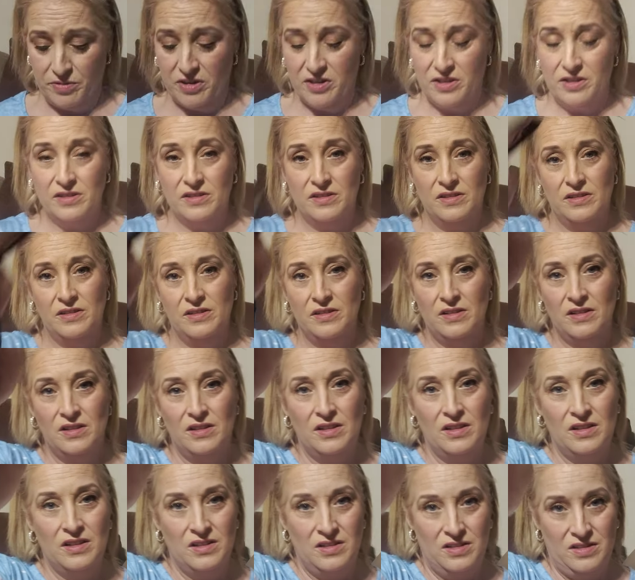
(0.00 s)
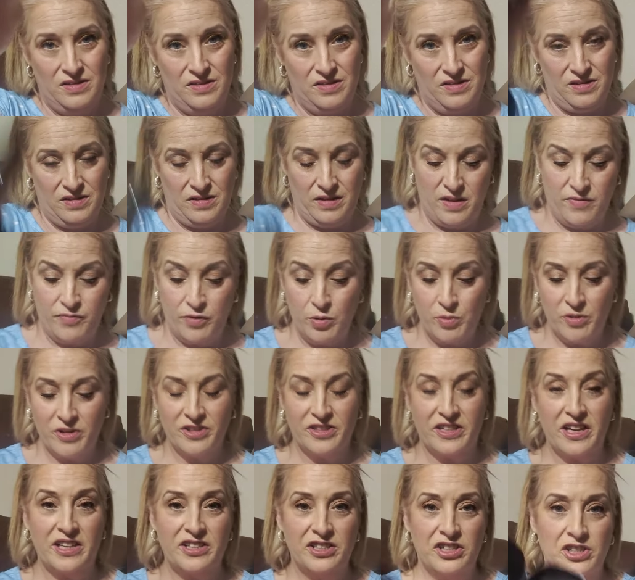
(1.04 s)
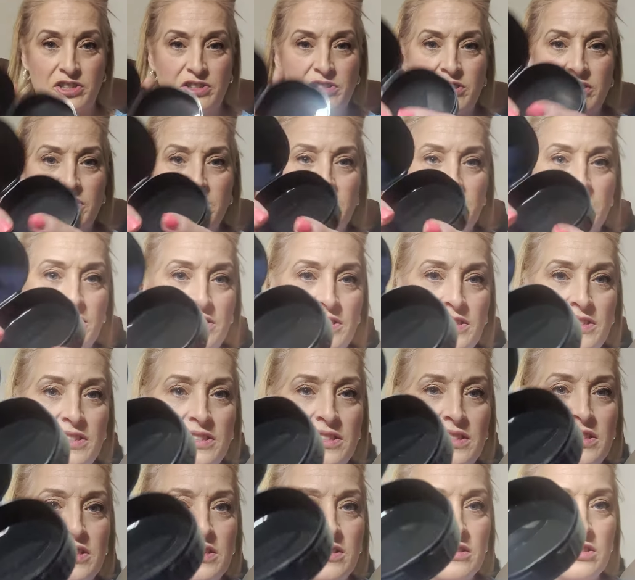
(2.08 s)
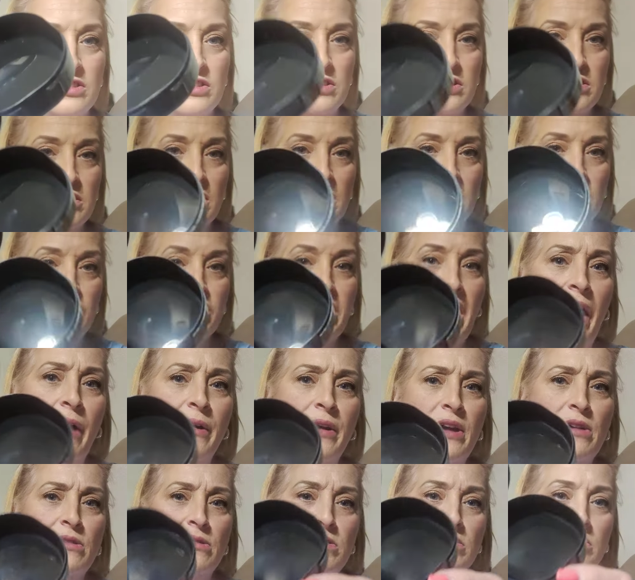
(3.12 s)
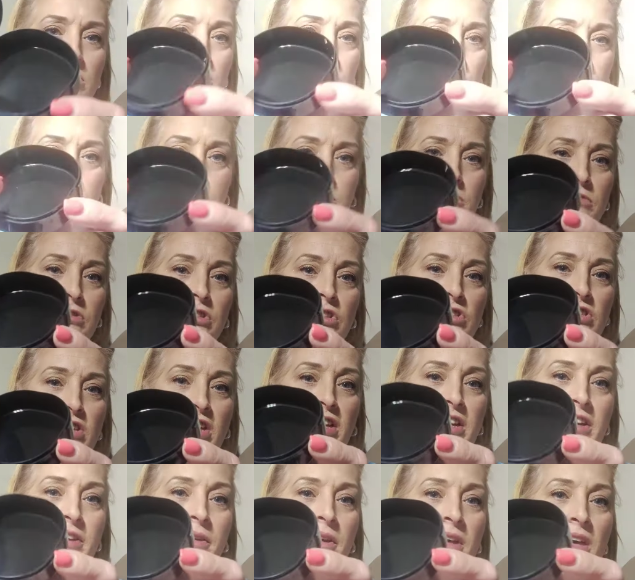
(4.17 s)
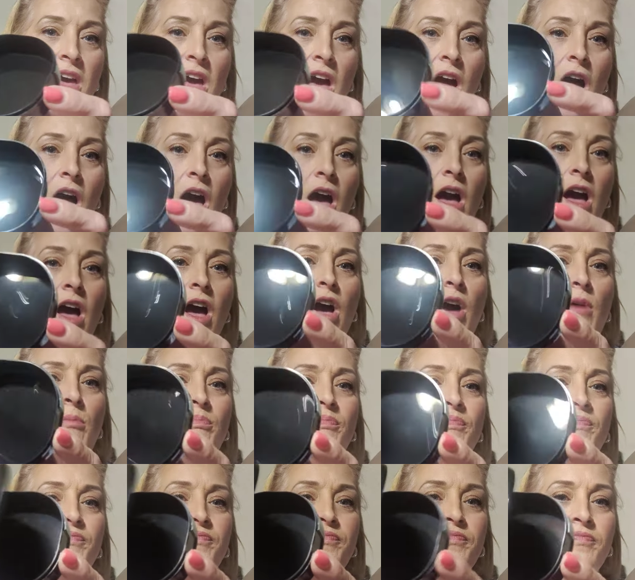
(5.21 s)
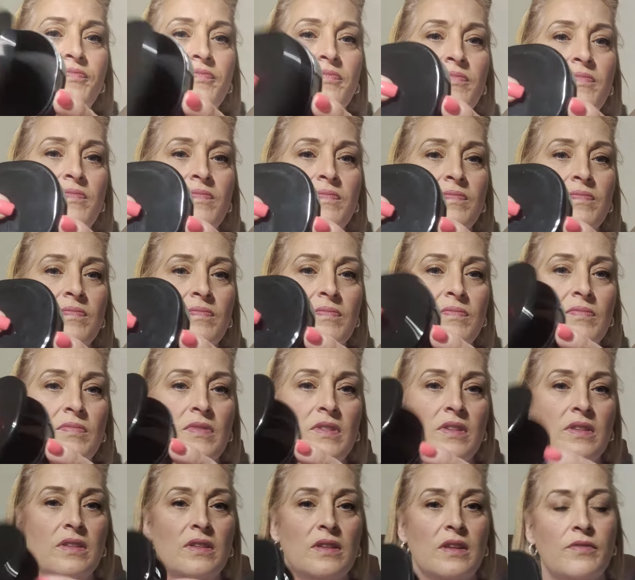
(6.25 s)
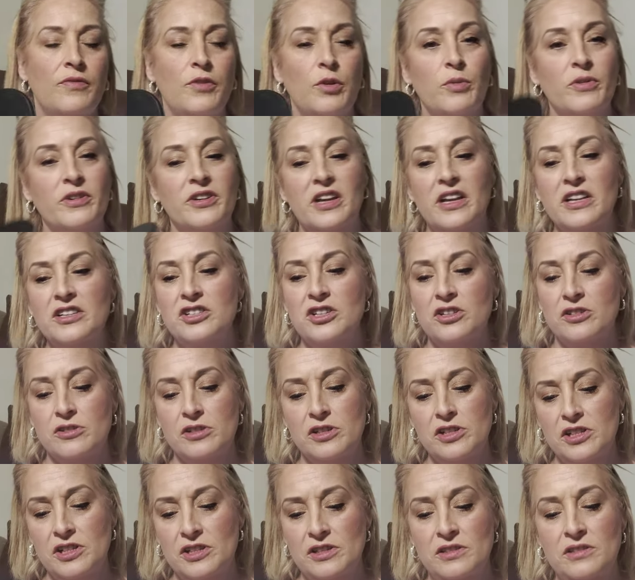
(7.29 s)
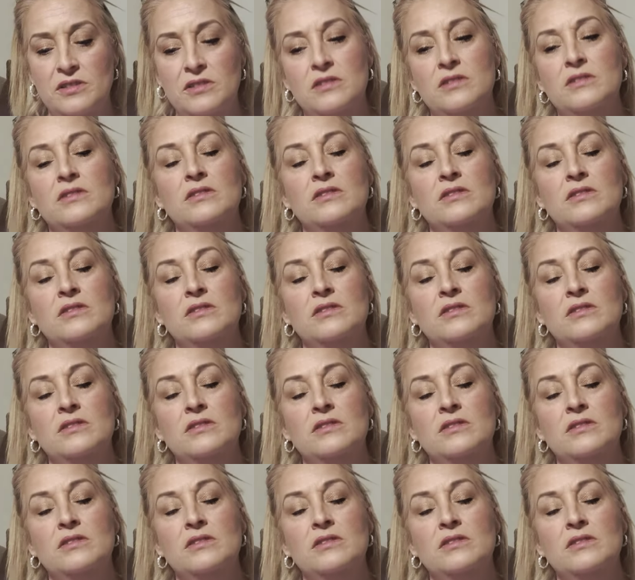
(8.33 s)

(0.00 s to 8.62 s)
but if you wear dentures, shout out. Just kidding. If you wear dentures,